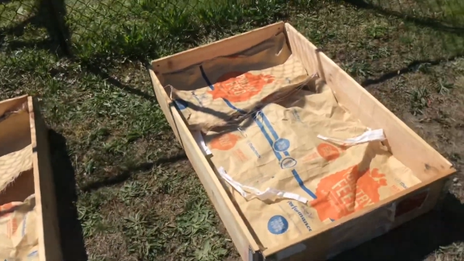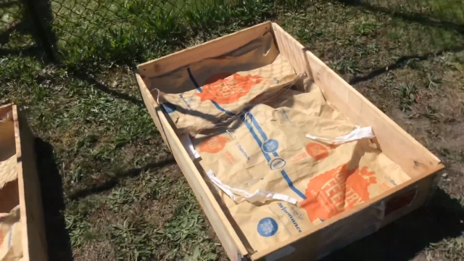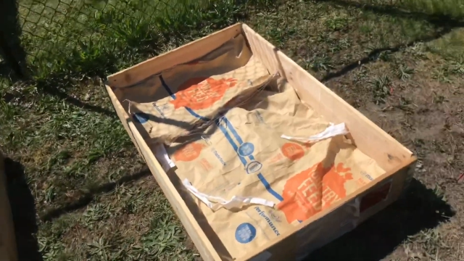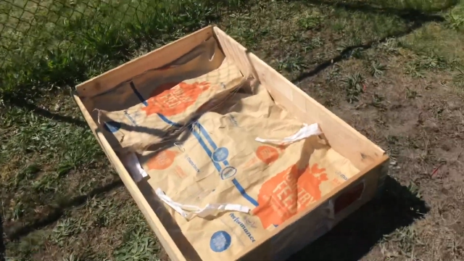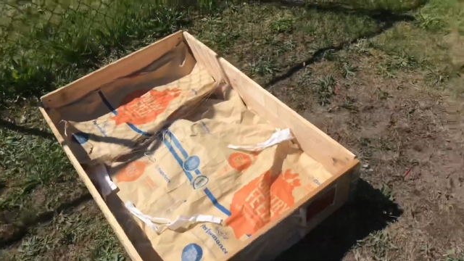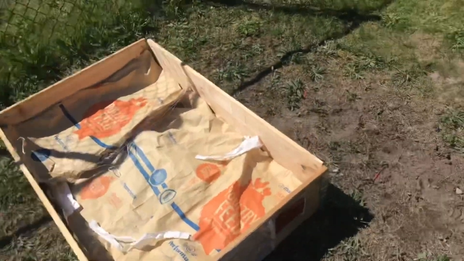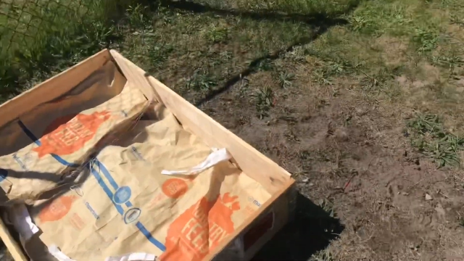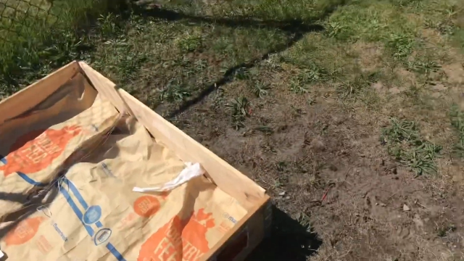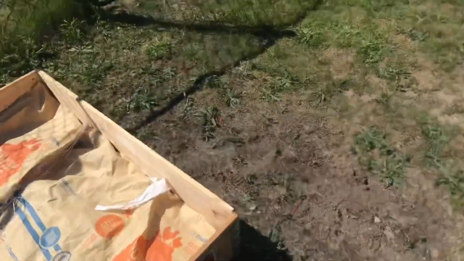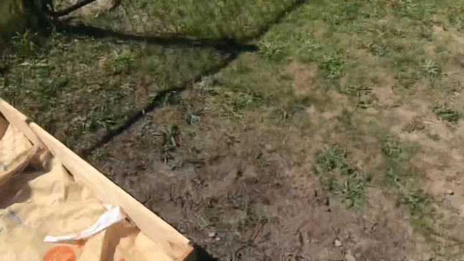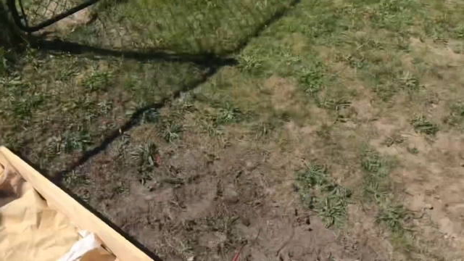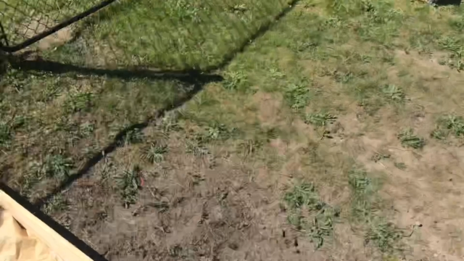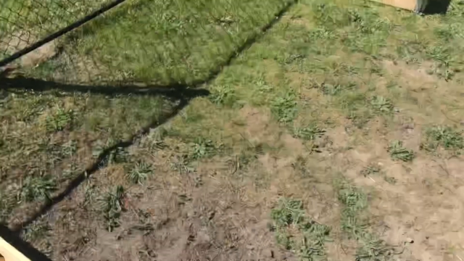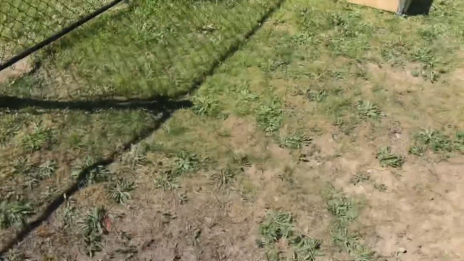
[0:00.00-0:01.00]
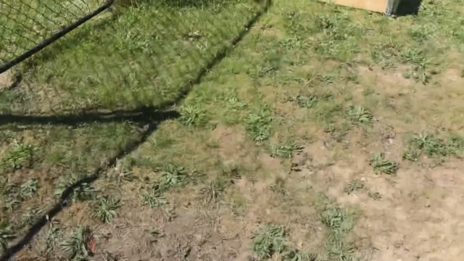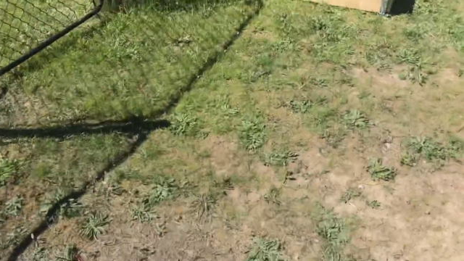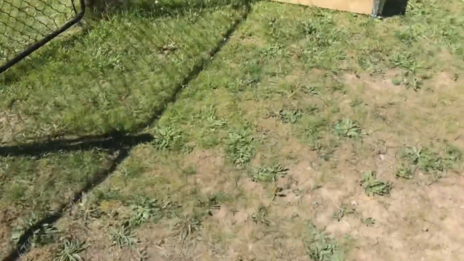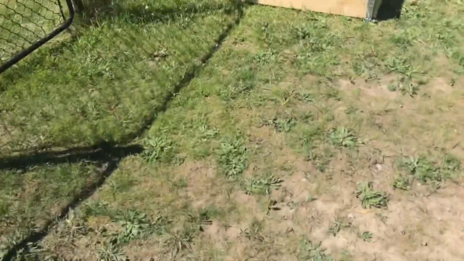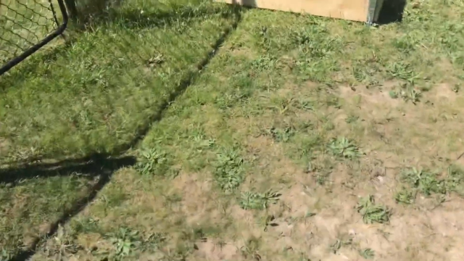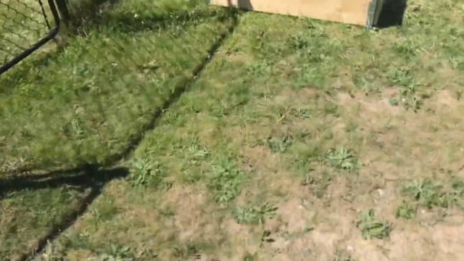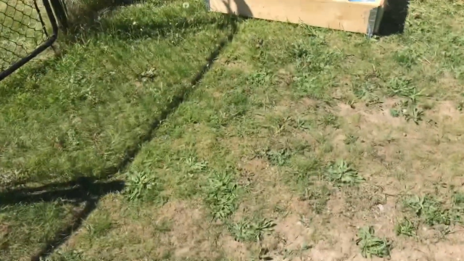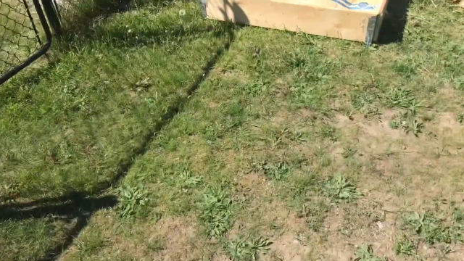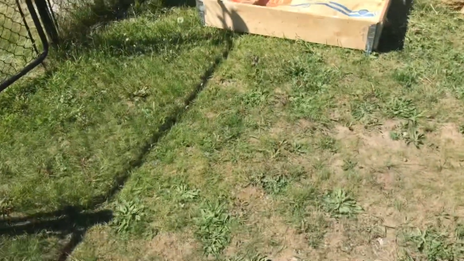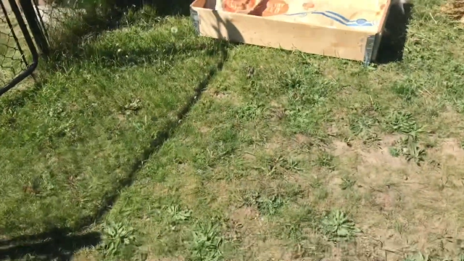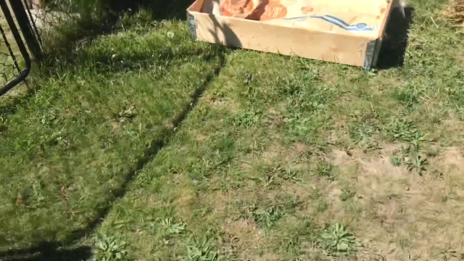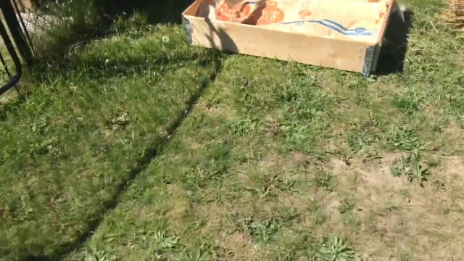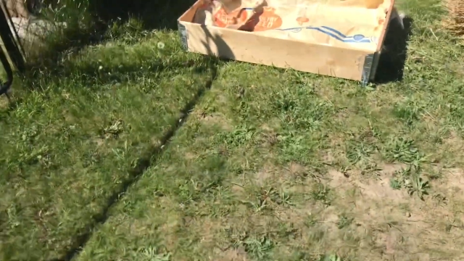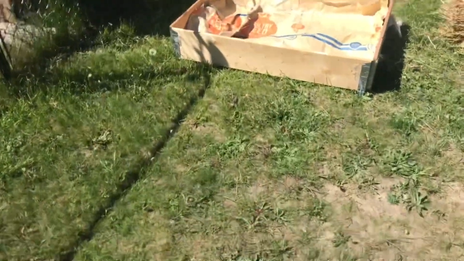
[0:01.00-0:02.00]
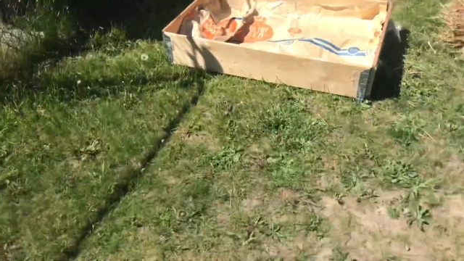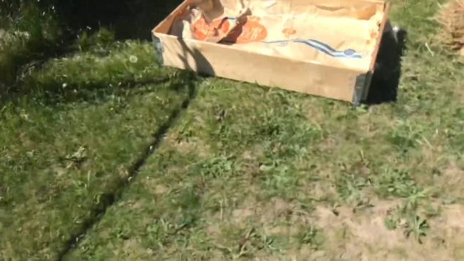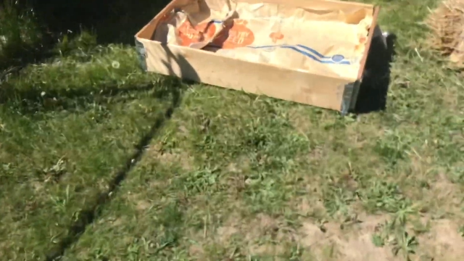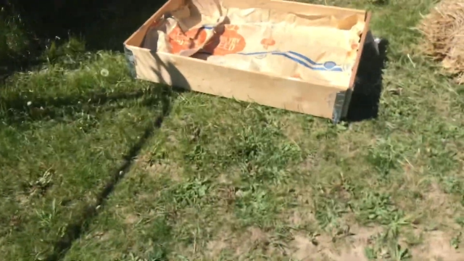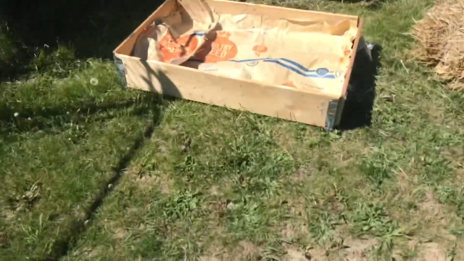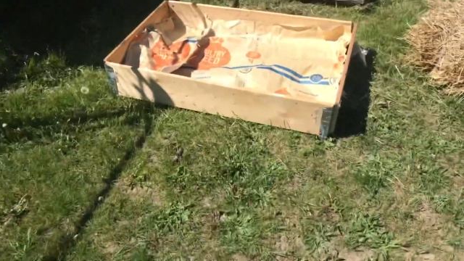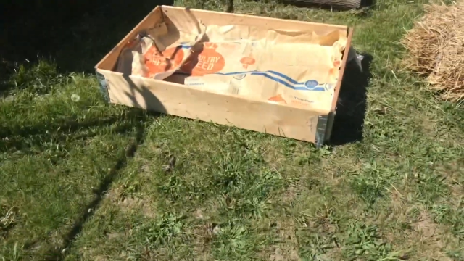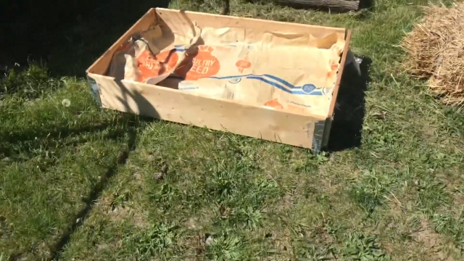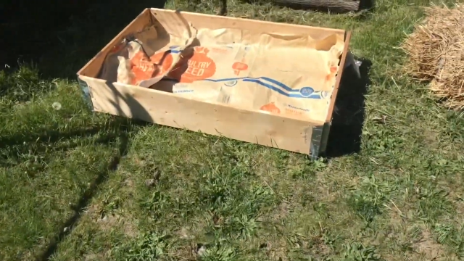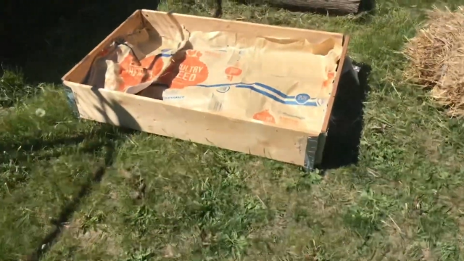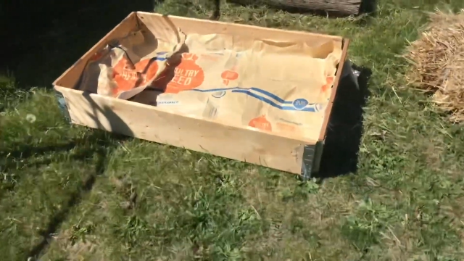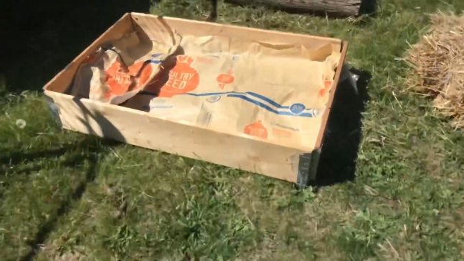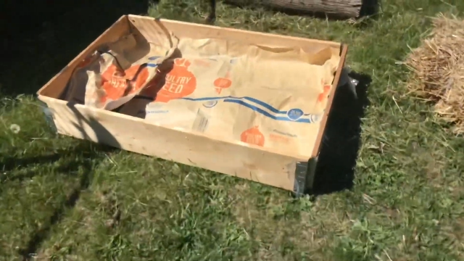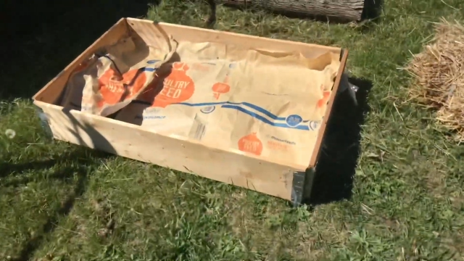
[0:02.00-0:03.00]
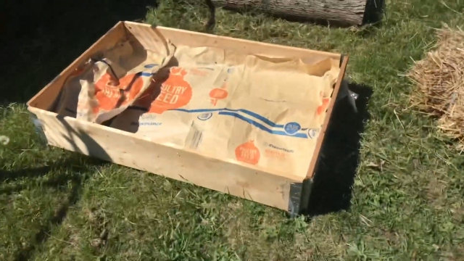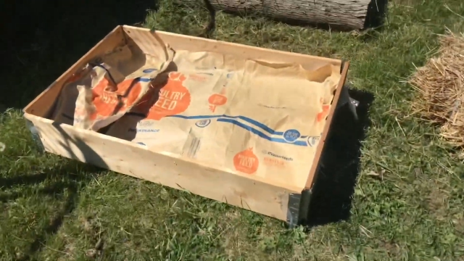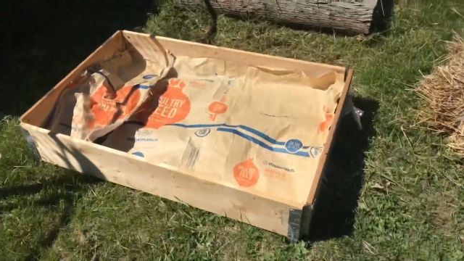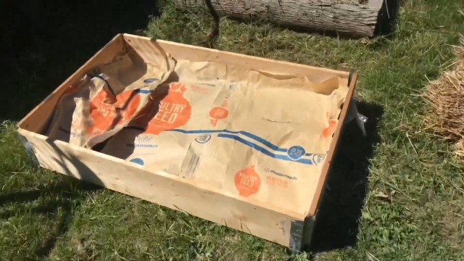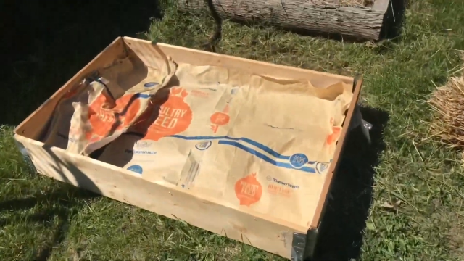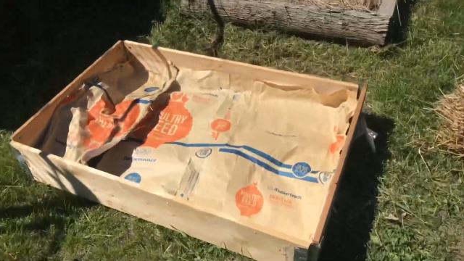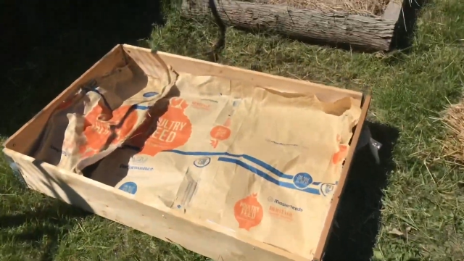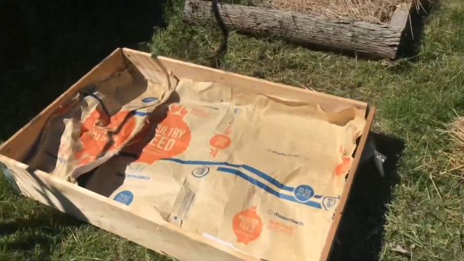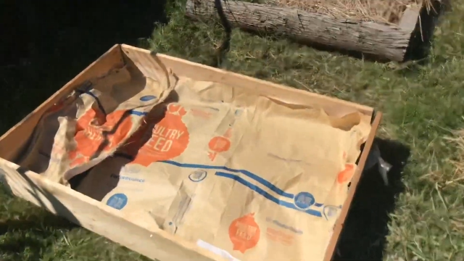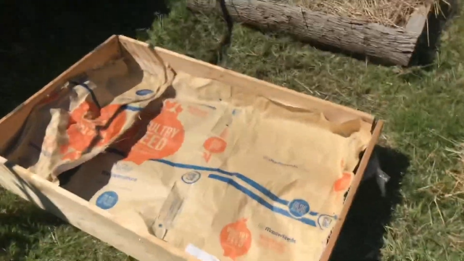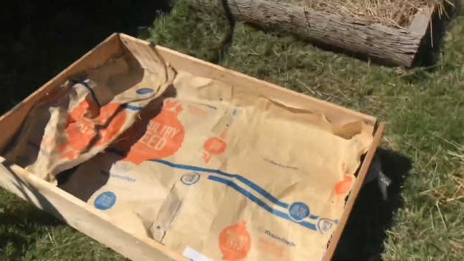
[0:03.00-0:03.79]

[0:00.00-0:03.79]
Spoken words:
Nobody's mouth can be seen.